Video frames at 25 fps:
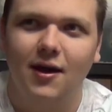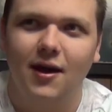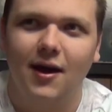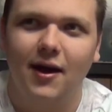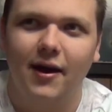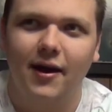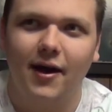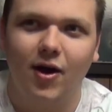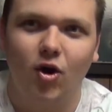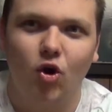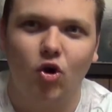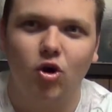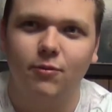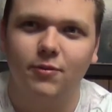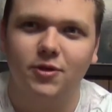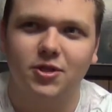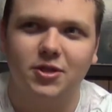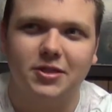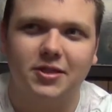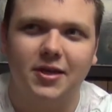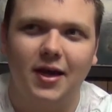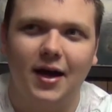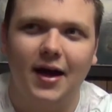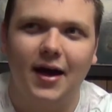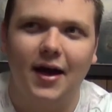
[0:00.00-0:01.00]
and I
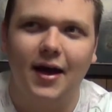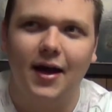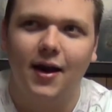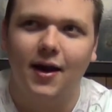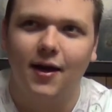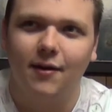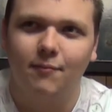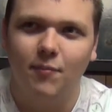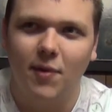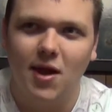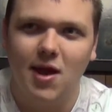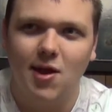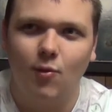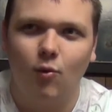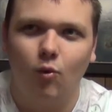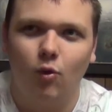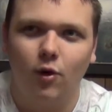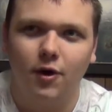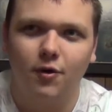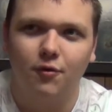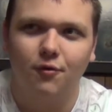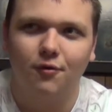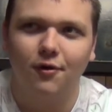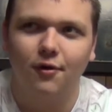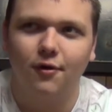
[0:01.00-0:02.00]
almost died. I made
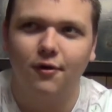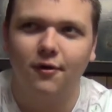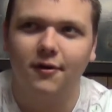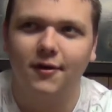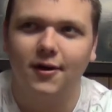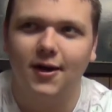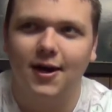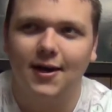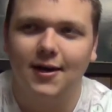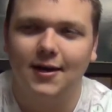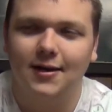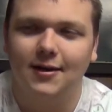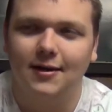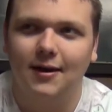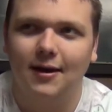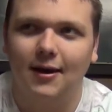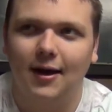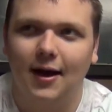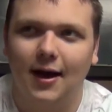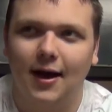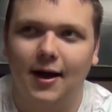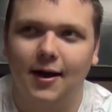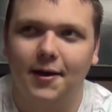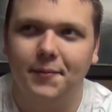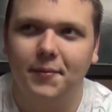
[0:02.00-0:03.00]
one roll and I didn't
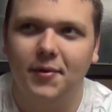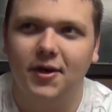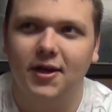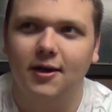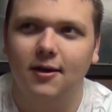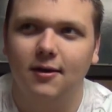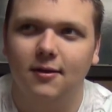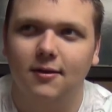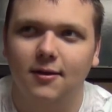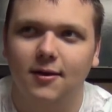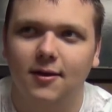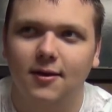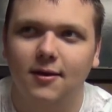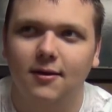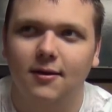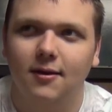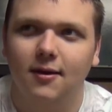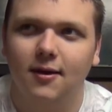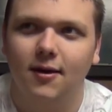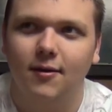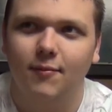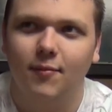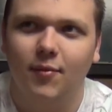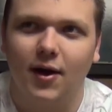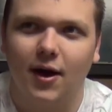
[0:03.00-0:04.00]
die immediately,
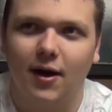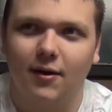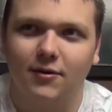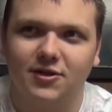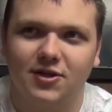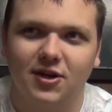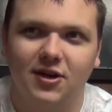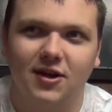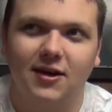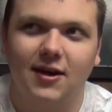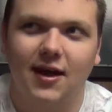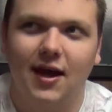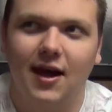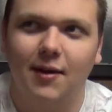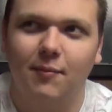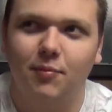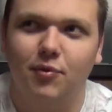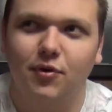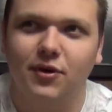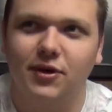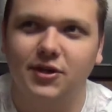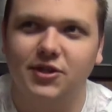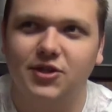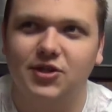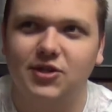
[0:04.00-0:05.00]
but I was gonna die
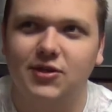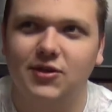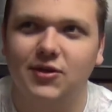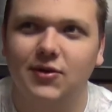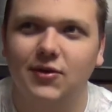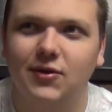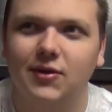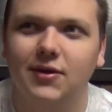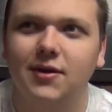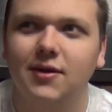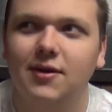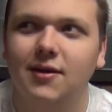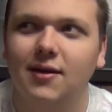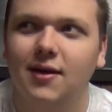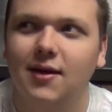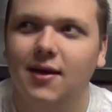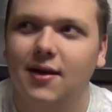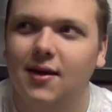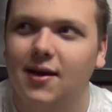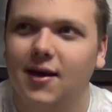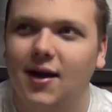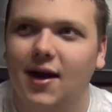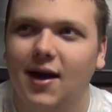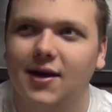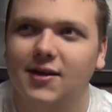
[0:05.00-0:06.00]
pretty soon.
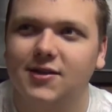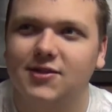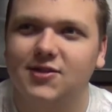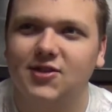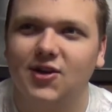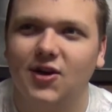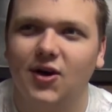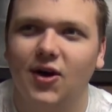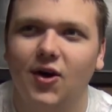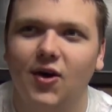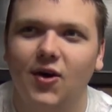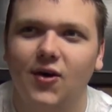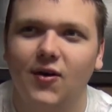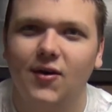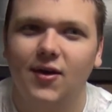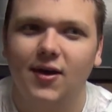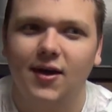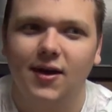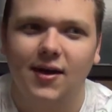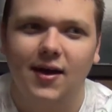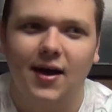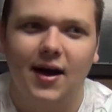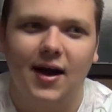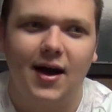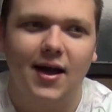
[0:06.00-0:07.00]
And so
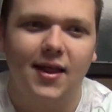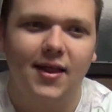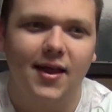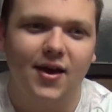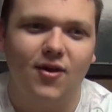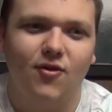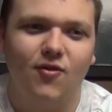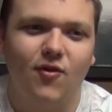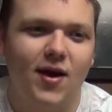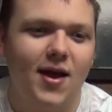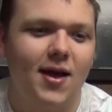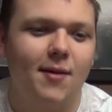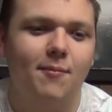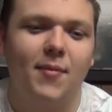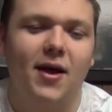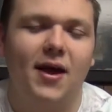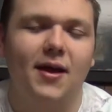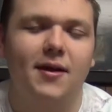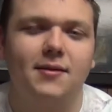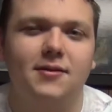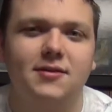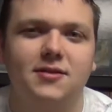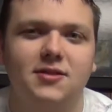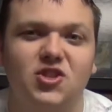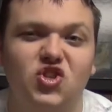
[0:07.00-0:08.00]
I like grabbed
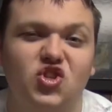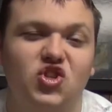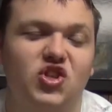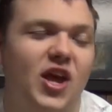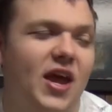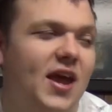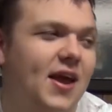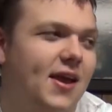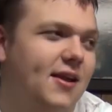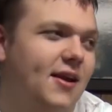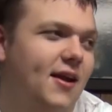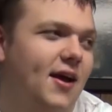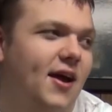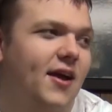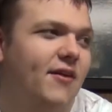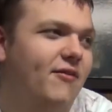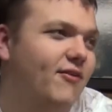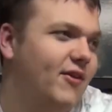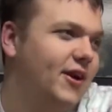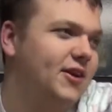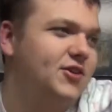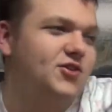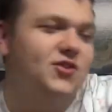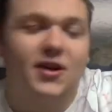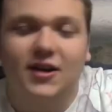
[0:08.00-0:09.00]
my steak knife
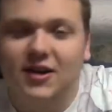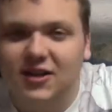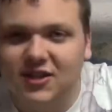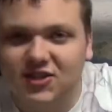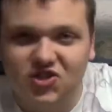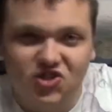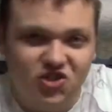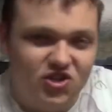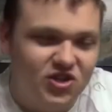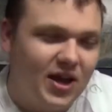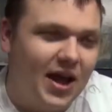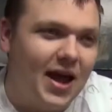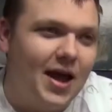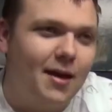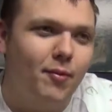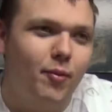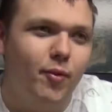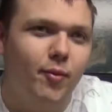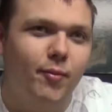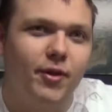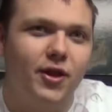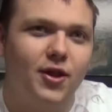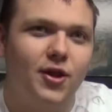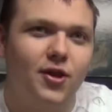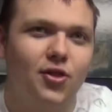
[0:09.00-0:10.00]
and I tried to stab
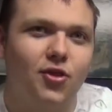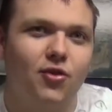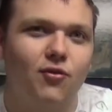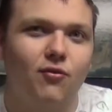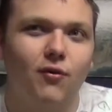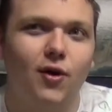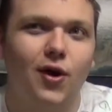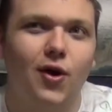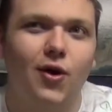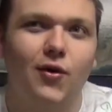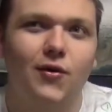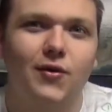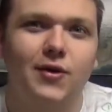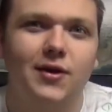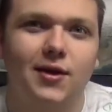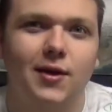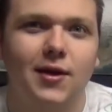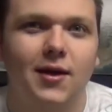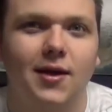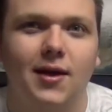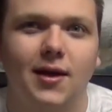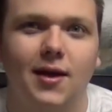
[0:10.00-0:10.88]
him in the throat,